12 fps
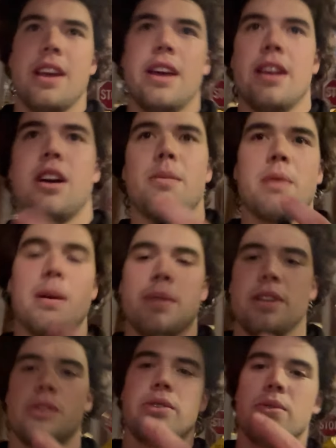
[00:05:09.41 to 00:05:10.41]
And I'll
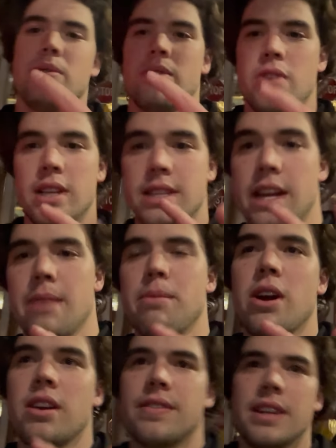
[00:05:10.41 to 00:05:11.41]
probably do a second
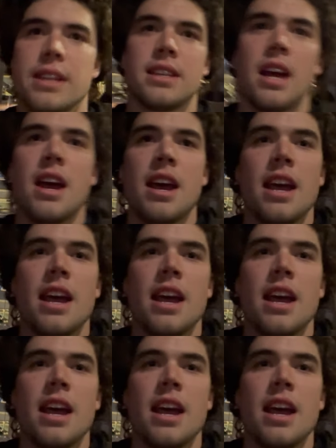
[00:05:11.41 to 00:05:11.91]
part of this.